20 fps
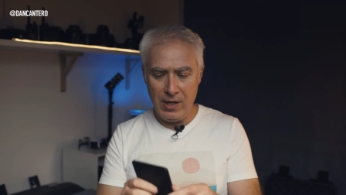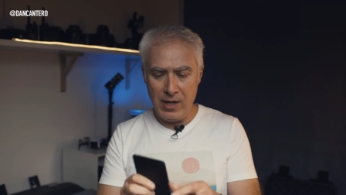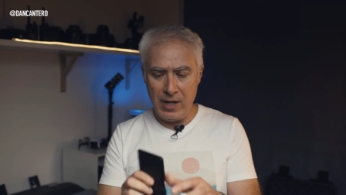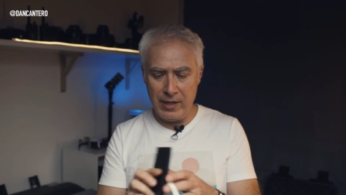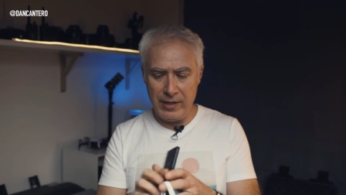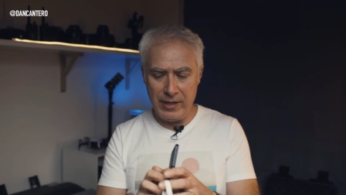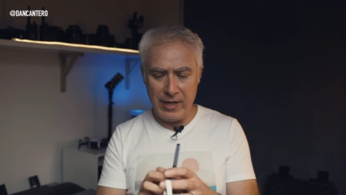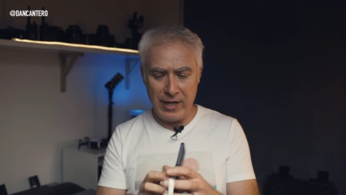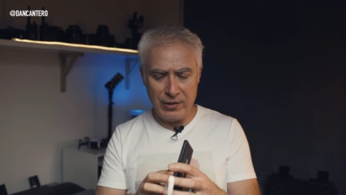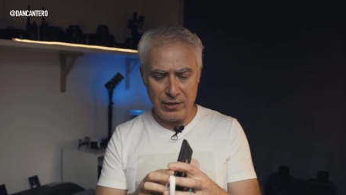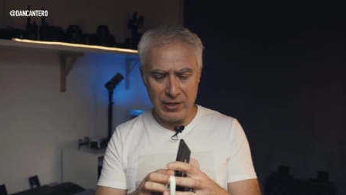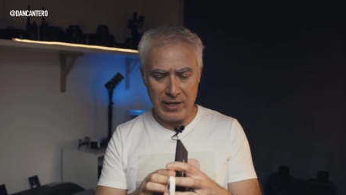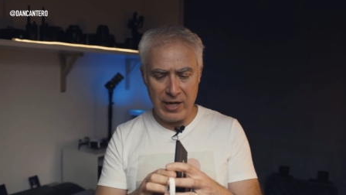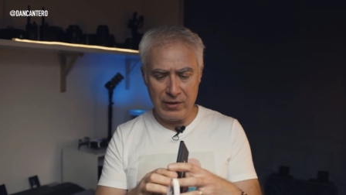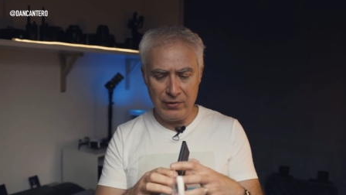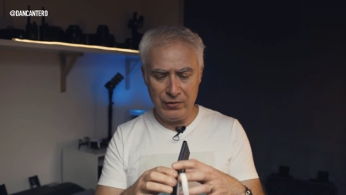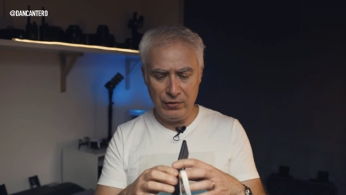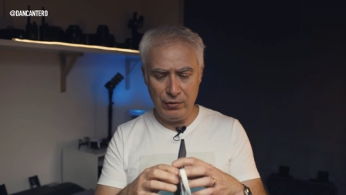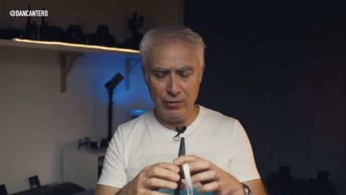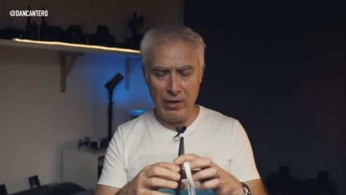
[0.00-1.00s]
and it actually
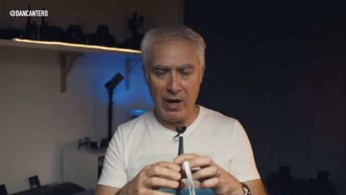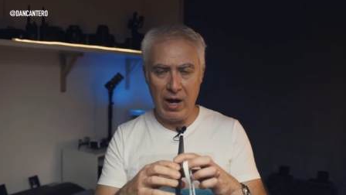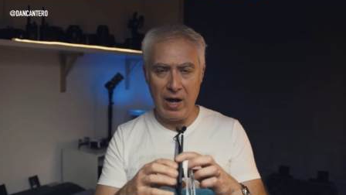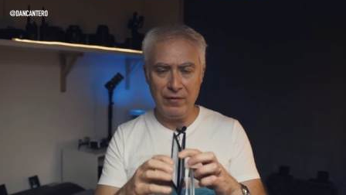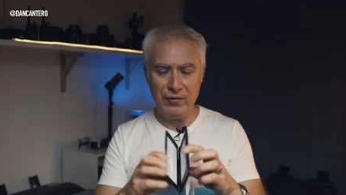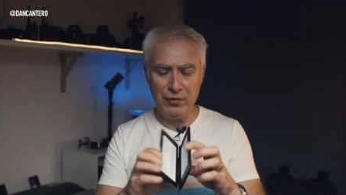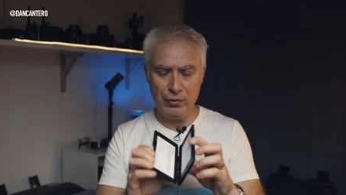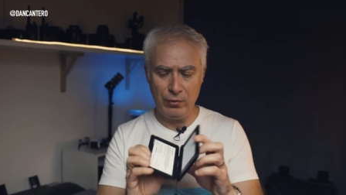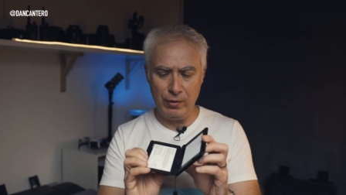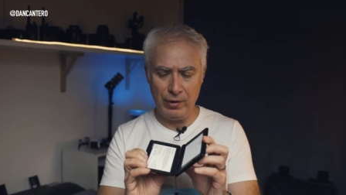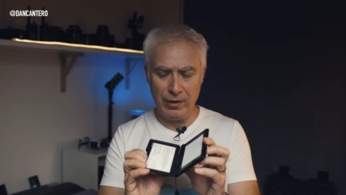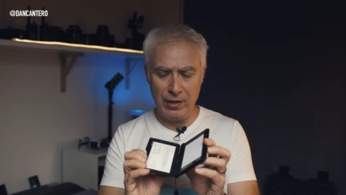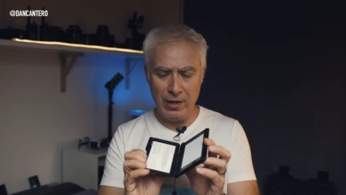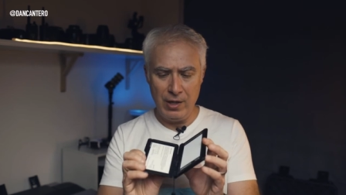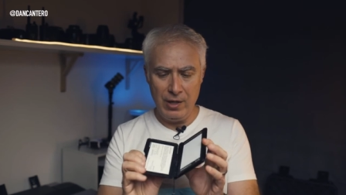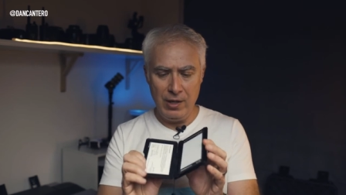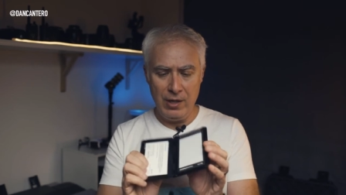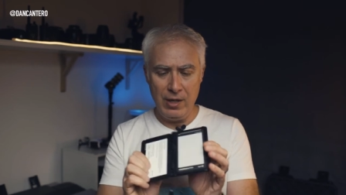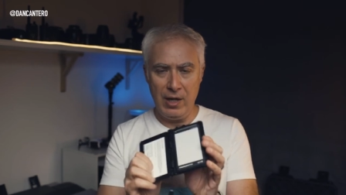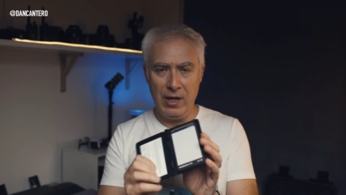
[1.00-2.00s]
has two halves to it.
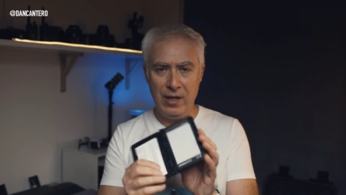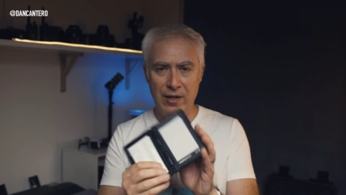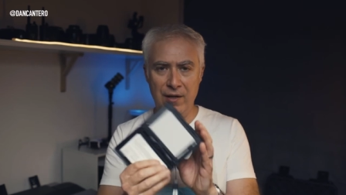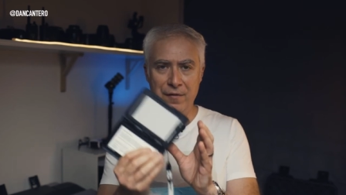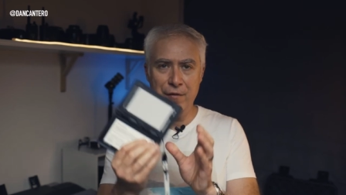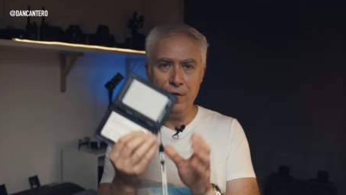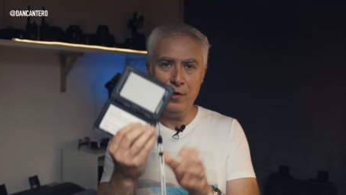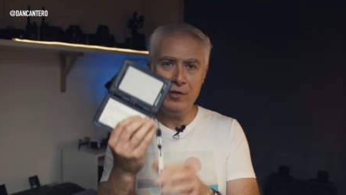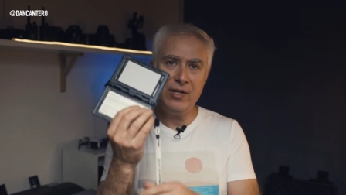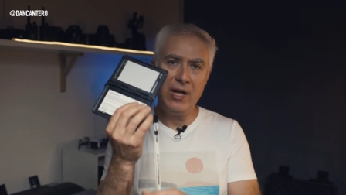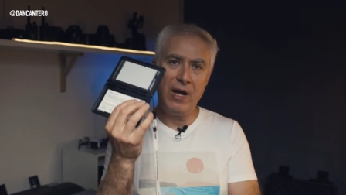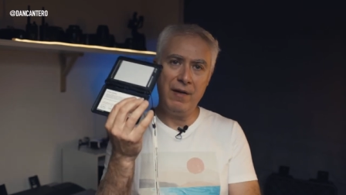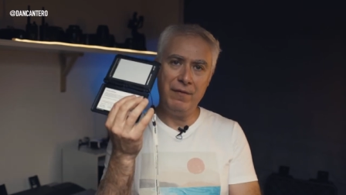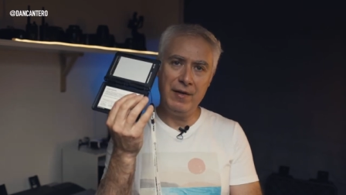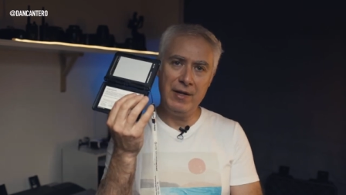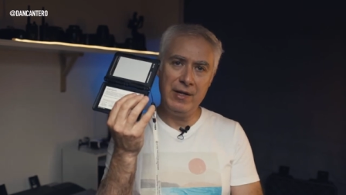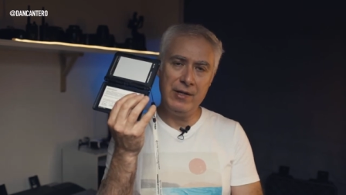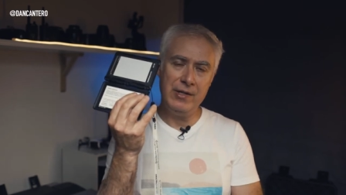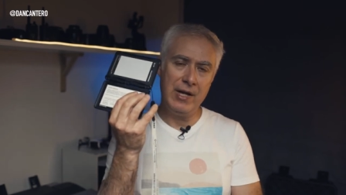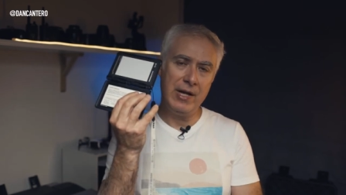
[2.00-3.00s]
Uh, the first half
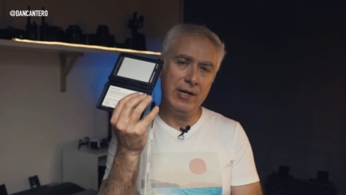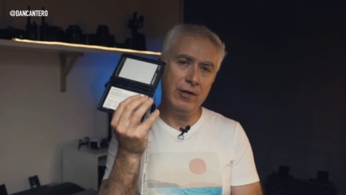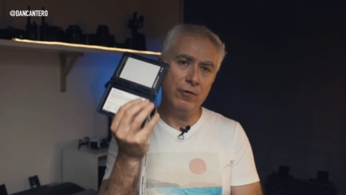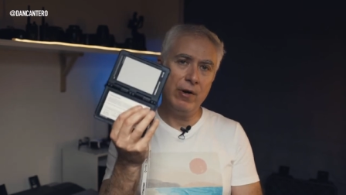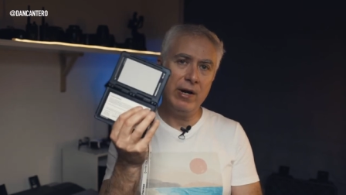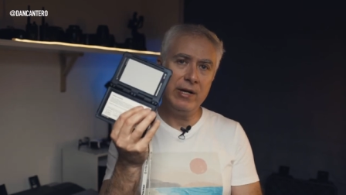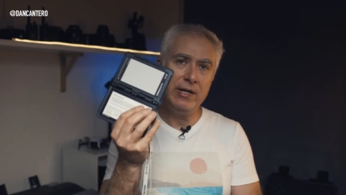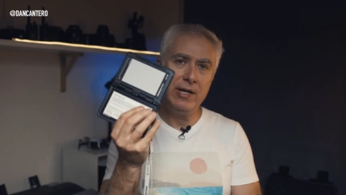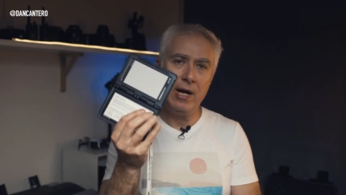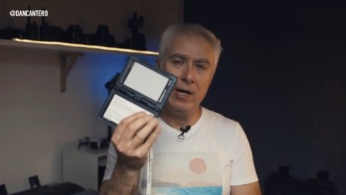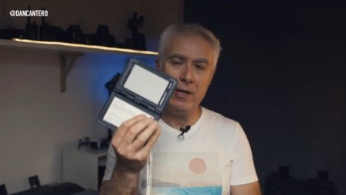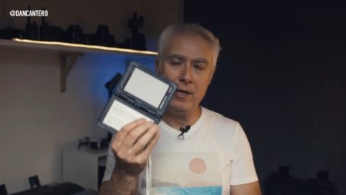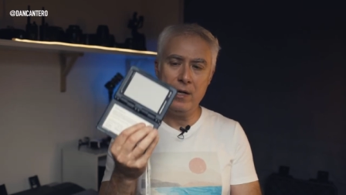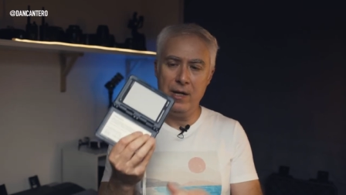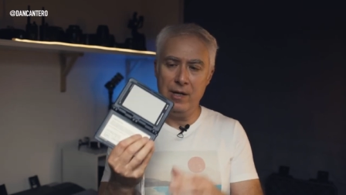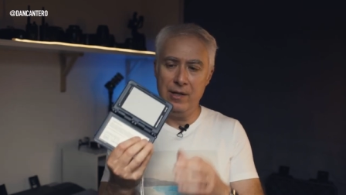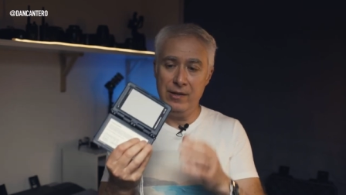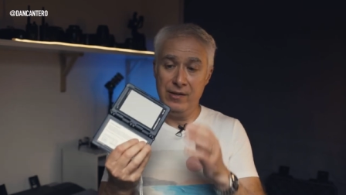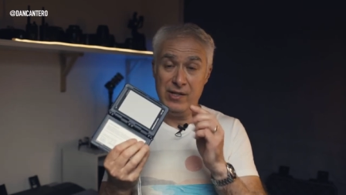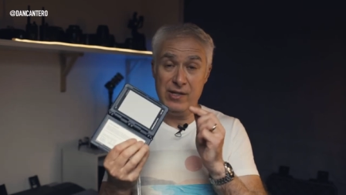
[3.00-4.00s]
is a gray card.
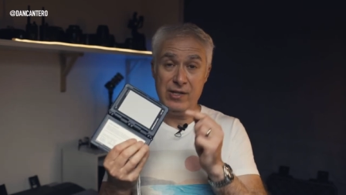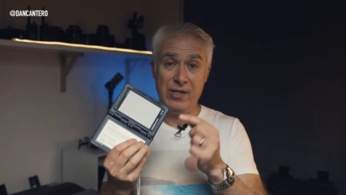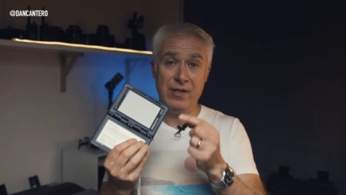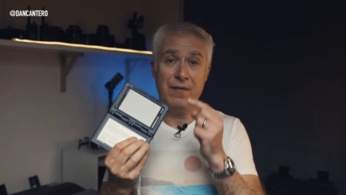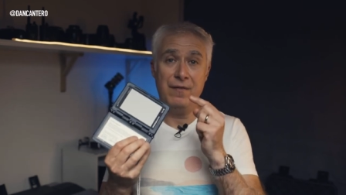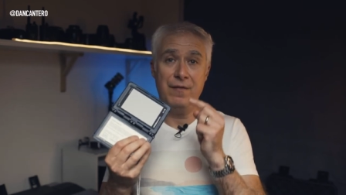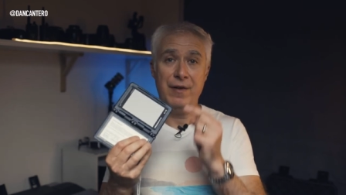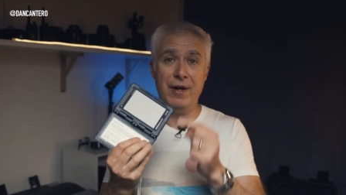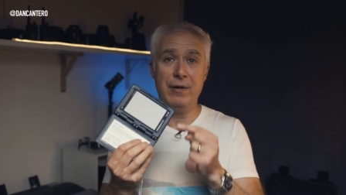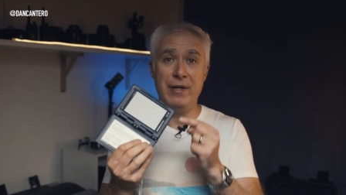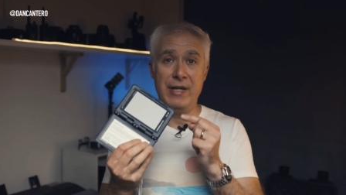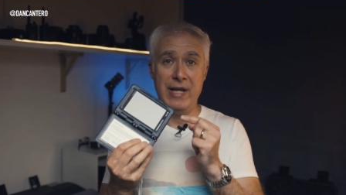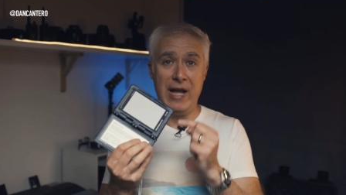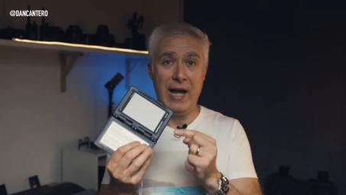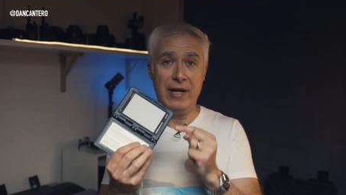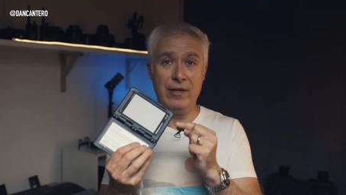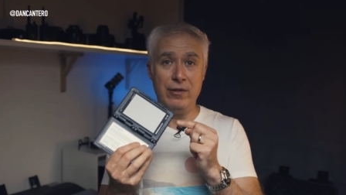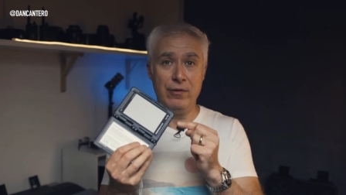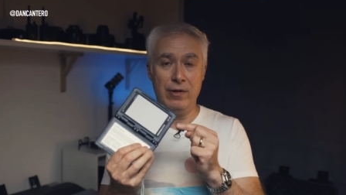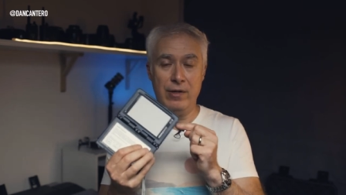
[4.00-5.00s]
This is a very
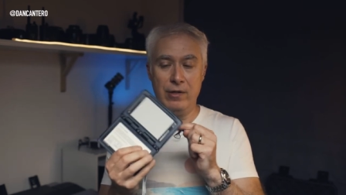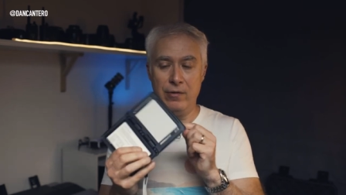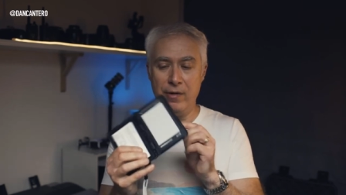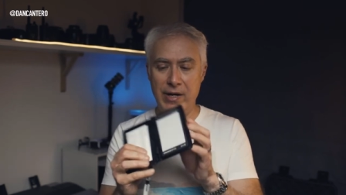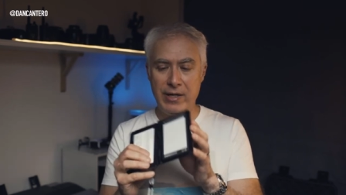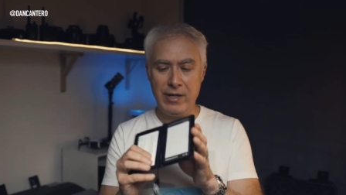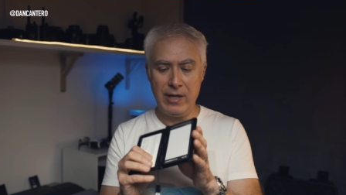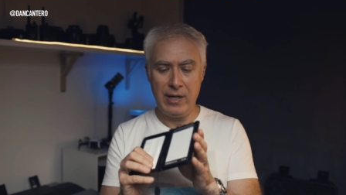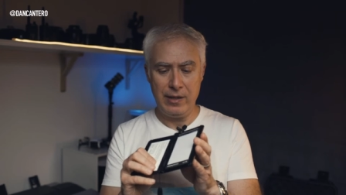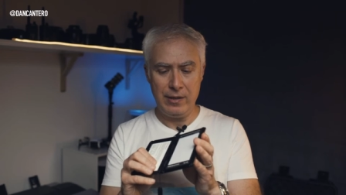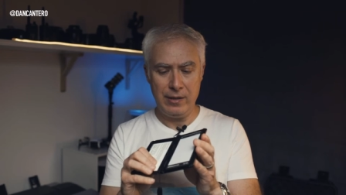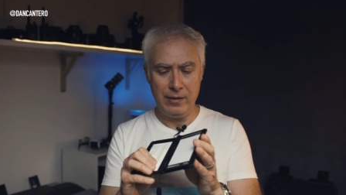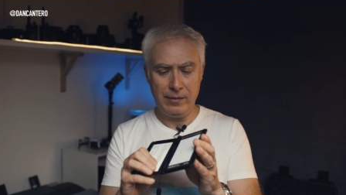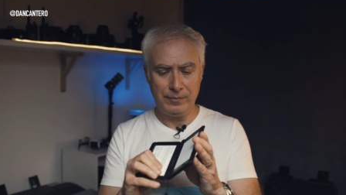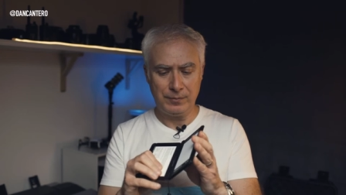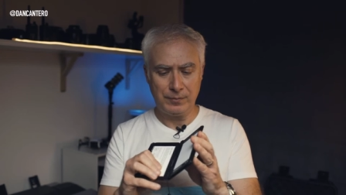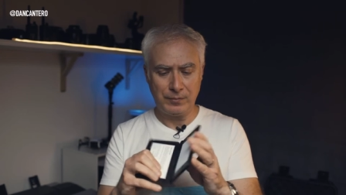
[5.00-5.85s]
accurate gray card.